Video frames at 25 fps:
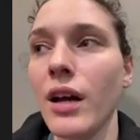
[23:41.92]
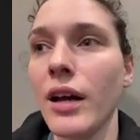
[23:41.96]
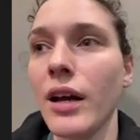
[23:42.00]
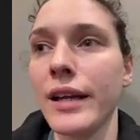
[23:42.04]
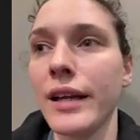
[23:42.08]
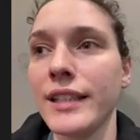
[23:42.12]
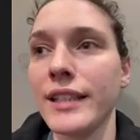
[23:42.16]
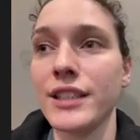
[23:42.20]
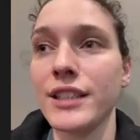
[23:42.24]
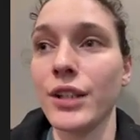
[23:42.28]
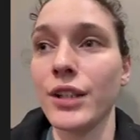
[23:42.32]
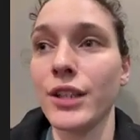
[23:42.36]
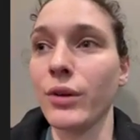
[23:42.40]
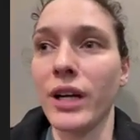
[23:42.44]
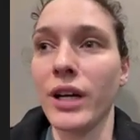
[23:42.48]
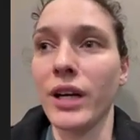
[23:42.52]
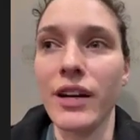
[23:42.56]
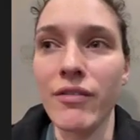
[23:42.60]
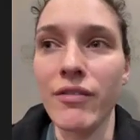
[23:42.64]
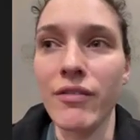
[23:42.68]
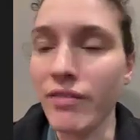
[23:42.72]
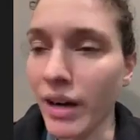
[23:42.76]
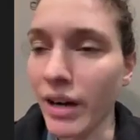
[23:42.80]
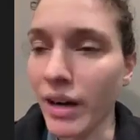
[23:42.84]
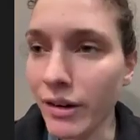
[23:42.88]
it's a great
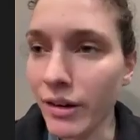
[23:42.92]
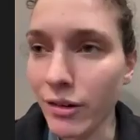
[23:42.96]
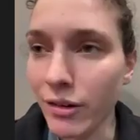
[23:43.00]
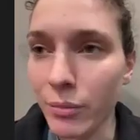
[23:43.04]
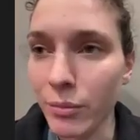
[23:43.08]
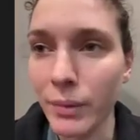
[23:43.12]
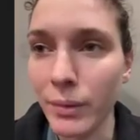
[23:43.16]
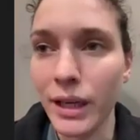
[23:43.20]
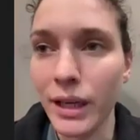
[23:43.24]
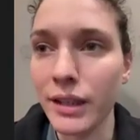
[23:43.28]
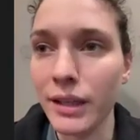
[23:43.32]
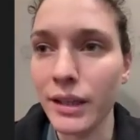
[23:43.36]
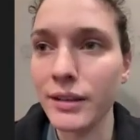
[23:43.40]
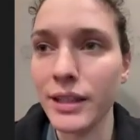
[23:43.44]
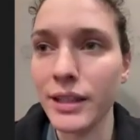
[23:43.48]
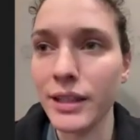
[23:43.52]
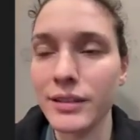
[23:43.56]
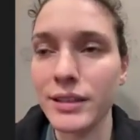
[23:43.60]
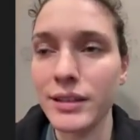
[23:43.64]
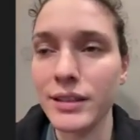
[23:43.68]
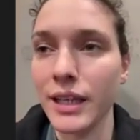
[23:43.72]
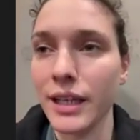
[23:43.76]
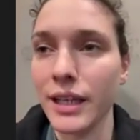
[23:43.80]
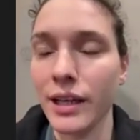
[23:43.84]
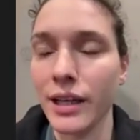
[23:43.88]
environment. They
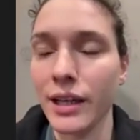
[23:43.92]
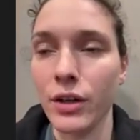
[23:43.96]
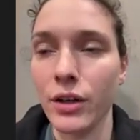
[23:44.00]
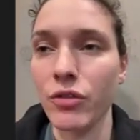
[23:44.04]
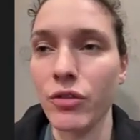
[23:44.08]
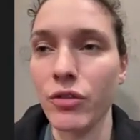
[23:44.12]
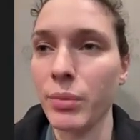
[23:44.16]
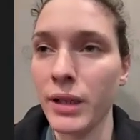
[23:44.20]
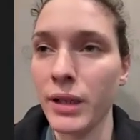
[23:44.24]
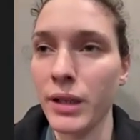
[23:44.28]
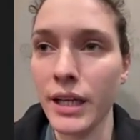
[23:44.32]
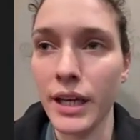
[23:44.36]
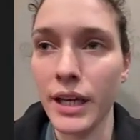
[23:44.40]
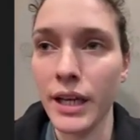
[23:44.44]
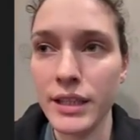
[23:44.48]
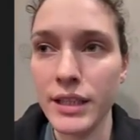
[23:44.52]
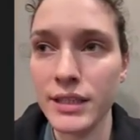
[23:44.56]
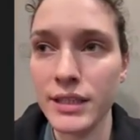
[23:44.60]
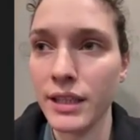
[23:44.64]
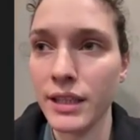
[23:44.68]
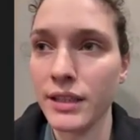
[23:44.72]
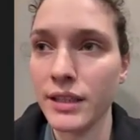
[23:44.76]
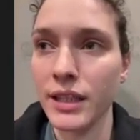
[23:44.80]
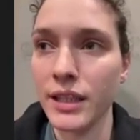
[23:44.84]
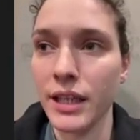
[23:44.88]
take care of
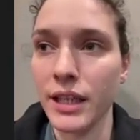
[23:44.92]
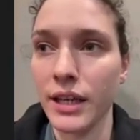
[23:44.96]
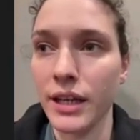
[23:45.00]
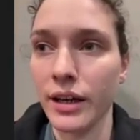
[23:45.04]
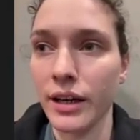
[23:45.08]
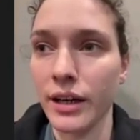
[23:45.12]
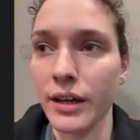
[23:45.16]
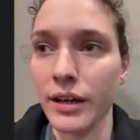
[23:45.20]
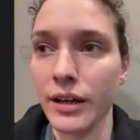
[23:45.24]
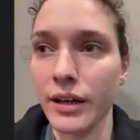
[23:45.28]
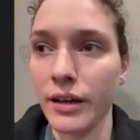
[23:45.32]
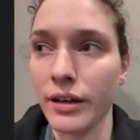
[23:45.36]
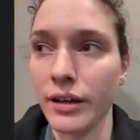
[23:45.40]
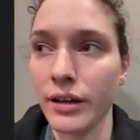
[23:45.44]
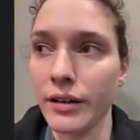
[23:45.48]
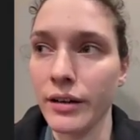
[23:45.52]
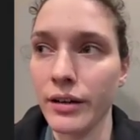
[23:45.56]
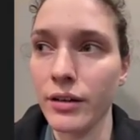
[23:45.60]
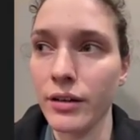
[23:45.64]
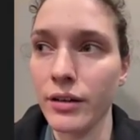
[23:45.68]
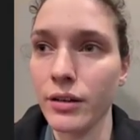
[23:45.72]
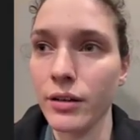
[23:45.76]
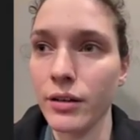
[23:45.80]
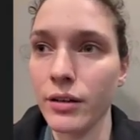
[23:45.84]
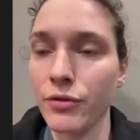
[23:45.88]
players. They take
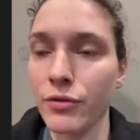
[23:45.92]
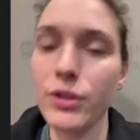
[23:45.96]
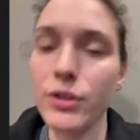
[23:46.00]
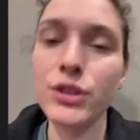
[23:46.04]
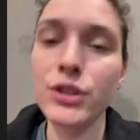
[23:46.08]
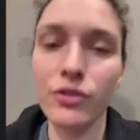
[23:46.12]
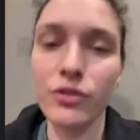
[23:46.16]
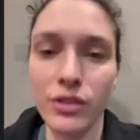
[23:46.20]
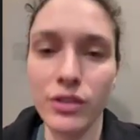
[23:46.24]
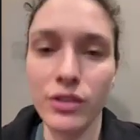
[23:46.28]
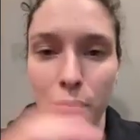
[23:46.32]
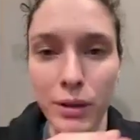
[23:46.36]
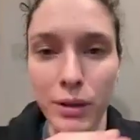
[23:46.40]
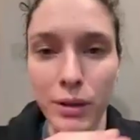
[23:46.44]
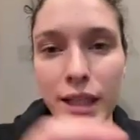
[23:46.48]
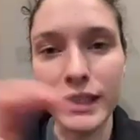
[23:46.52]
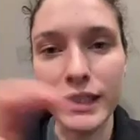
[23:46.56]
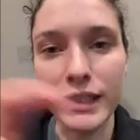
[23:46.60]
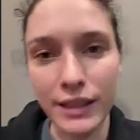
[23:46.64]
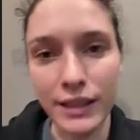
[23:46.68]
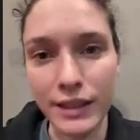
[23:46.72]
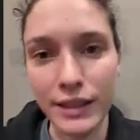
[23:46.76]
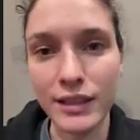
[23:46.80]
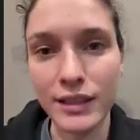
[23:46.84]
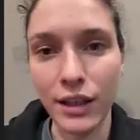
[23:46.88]
care first of the
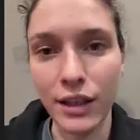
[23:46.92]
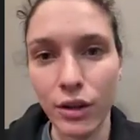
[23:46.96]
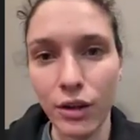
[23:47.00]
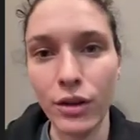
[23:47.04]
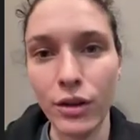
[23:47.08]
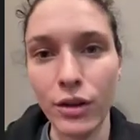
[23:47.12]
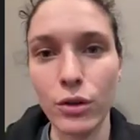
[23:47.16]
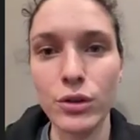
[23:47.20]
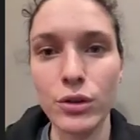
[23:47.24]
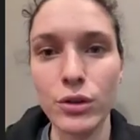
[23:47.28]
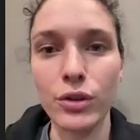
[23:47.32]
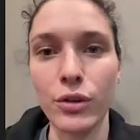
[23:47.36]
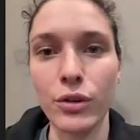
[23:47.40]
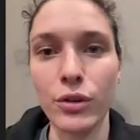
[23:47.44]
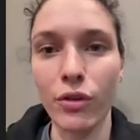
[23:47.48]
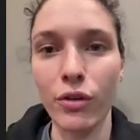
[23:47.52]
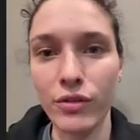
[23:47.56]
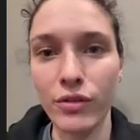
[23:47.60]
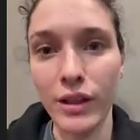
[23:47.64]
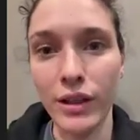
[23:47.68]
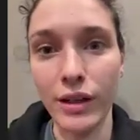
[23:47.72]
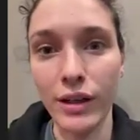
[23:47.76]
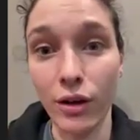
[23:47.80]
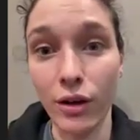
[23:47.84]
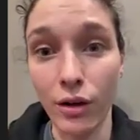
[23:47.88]
players and secondly also
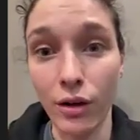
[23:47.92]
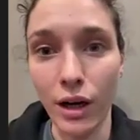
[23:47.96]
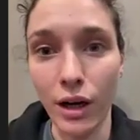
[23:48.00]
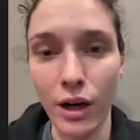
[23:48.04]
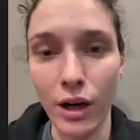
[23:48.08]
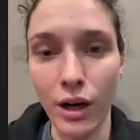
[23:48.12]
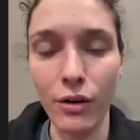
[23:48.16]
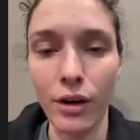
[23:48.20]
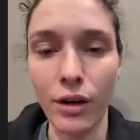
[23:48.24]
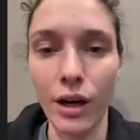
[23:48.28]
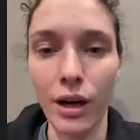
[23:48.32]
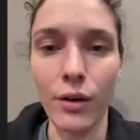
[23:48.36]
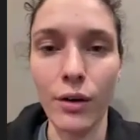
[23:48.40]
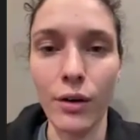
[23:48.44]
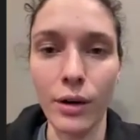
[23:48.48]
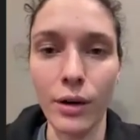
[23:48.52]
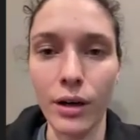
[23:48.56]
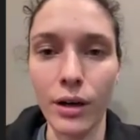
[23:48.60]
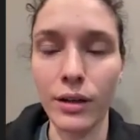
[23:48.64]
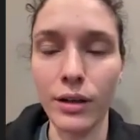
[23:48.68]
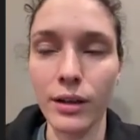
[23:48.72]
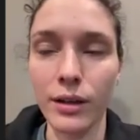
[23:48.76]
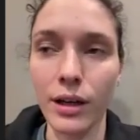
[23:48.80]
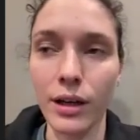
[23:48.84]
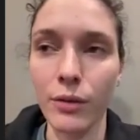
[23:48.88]
of the
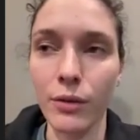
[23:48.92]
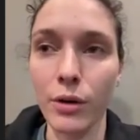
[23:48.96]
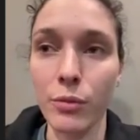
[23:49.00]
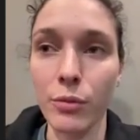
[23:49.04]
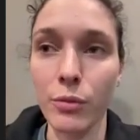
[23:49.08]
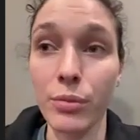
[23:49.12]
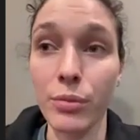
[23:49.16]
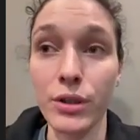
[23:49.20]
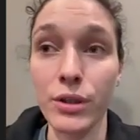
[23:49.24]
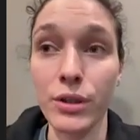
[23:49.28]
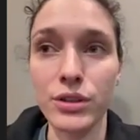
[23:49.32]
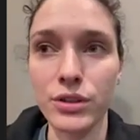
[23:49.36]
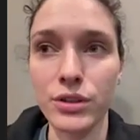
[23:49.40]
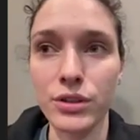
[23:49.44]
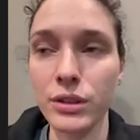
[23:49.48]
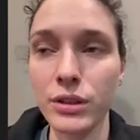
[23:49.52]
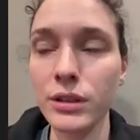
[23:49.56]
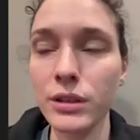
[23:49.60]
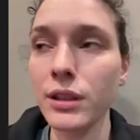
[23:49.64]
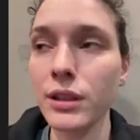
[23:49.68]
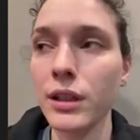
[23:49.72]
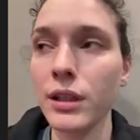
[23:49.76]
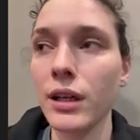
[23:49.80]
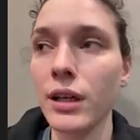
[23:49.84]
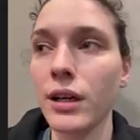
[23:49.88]
our
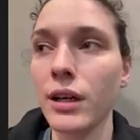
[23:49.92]
person.